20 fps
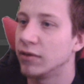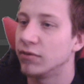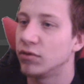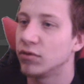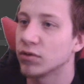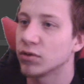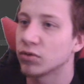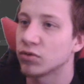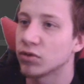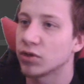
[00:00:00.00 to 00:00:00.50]
If you
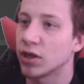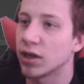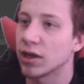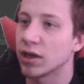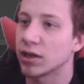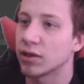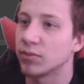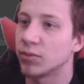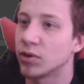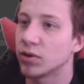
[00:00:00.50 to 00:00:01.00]
want to
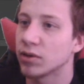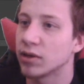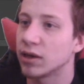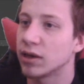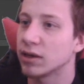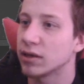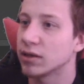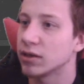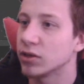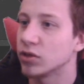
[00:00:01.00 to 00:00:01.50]
select more
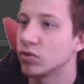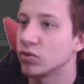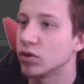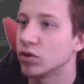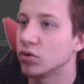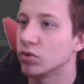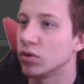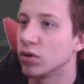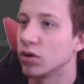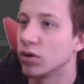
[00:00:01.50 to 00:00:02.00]
triangles, you
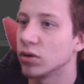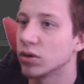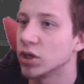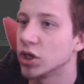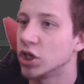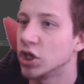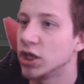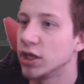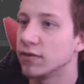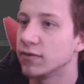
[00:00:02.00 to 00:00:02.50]
need to hold
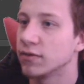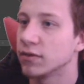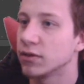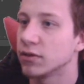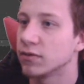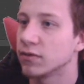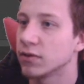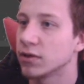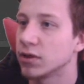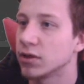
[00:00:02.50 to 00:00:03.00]
shift,
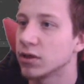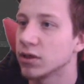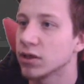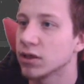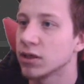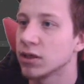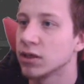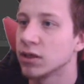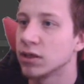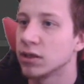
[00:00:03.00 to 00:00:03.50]
of
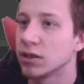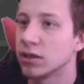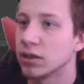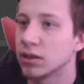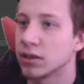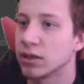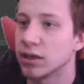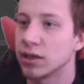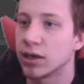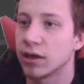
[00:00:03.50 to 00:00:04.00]
course.
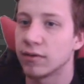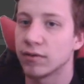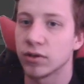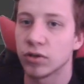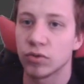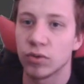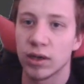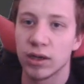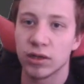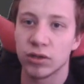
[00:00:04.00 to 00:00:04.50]
Let's say that I want
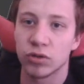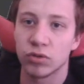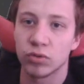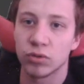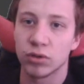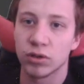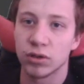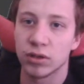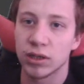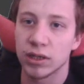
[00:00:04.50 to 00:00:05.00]
to
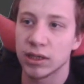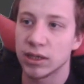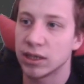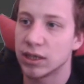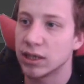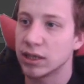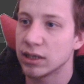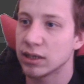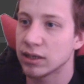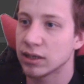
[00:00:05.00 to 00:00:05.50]
extrude only
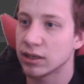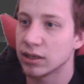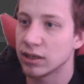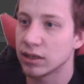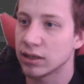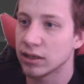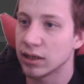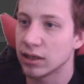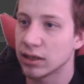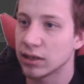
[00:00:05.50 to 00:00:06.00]
this.
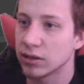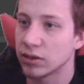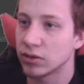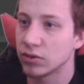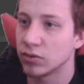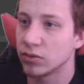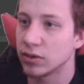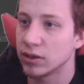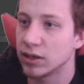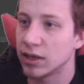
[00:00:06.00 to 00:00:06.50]
Let's
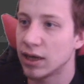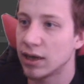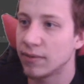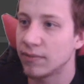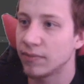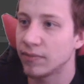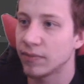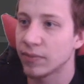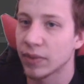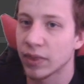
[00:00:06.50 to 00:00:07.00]
extrude
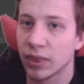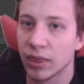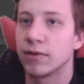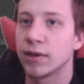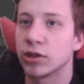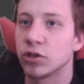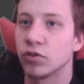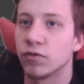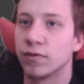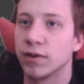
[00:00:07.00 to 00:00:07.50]
them.
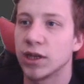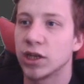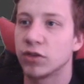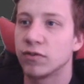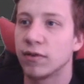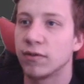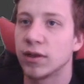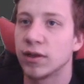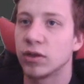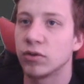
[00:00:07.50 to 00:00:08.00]
Once you finish
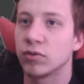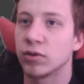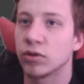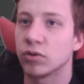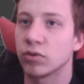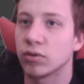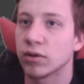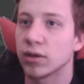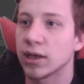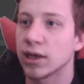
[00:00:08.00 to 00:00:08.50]
with it, you need
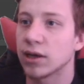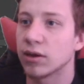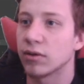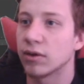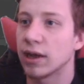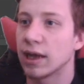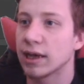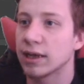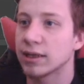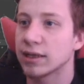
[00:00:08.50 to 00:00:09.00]
to click on
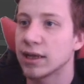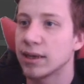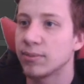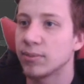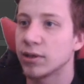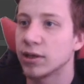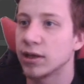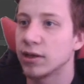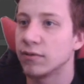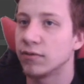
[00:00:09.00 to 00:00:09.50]

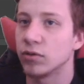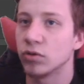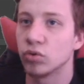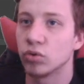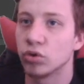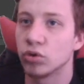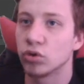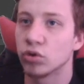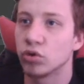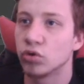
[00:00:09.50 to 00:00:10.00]
accept. If you
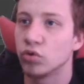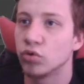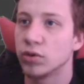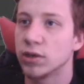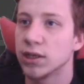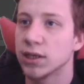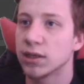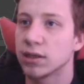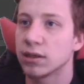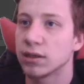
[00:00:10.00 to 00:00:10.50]
don't do
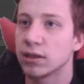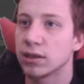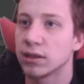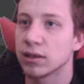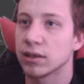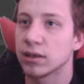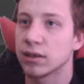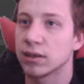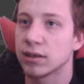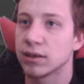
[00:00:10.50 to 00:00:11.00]
it,
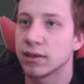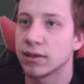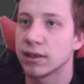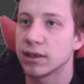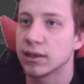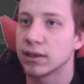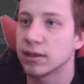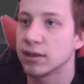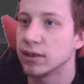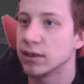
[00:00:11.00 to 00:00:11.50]

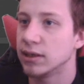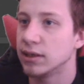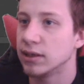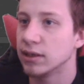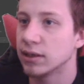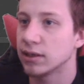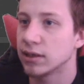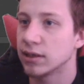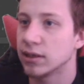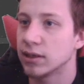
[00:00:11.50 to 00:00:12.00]
let's
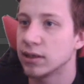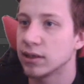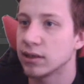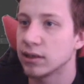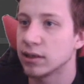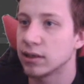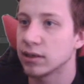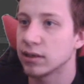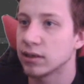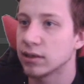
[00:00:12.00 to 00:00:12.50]
see, did it.
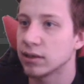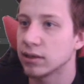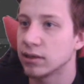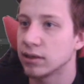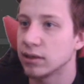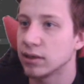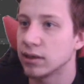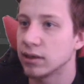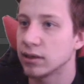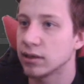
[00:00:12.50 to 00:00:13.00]
Let's
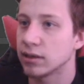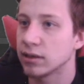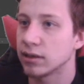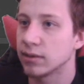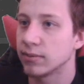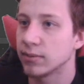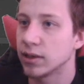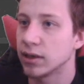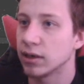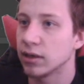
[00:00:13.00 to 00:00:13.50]
create
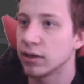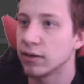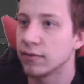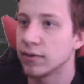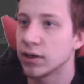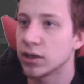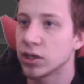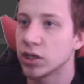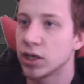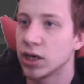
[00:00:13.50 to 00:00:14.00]
some really
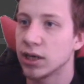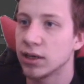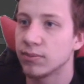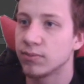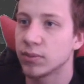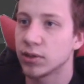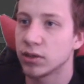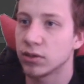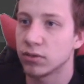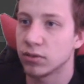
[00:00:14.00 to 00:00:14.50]
weird
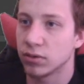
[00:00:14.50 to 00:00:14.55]
shape.